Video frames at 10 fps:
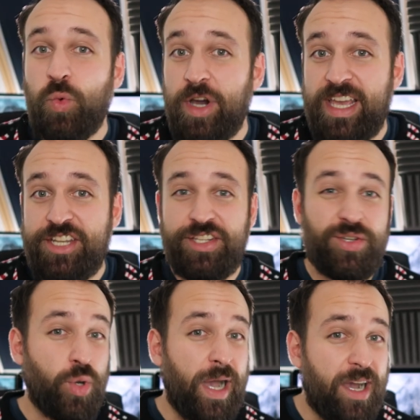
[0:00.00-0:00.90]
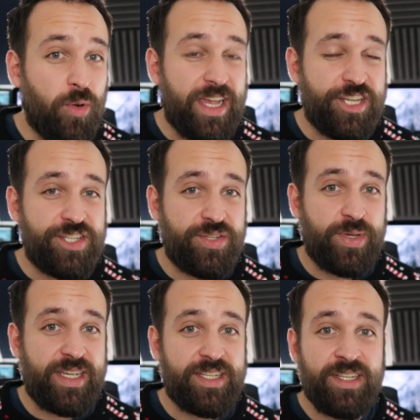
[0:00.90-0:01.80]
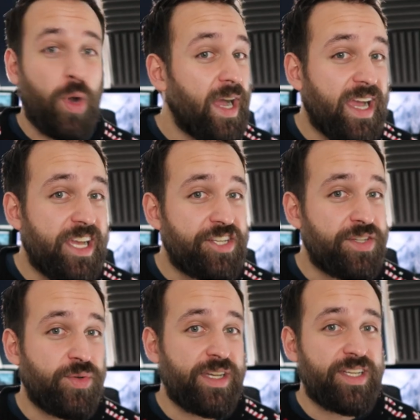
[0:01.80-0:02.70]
what I do, how I do it, why I do